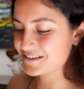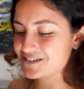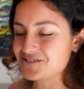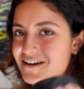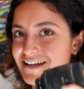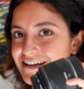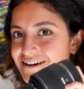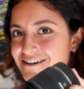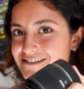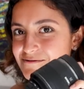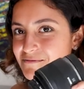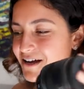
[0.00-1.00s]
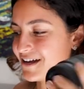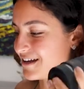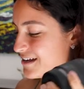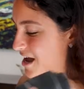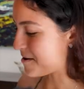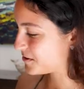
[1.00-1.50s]
This right here is
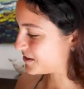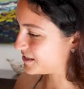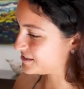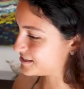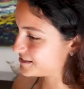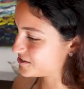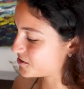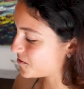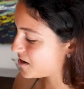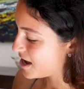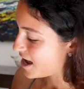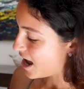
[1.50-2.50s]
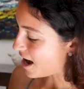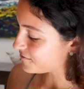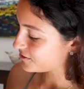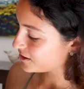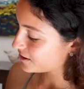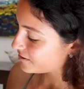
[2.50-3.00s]
my camera lens, and so
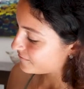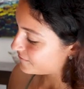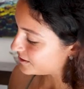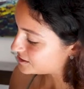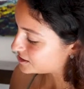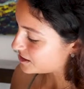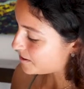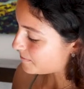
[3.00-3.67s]
everything fits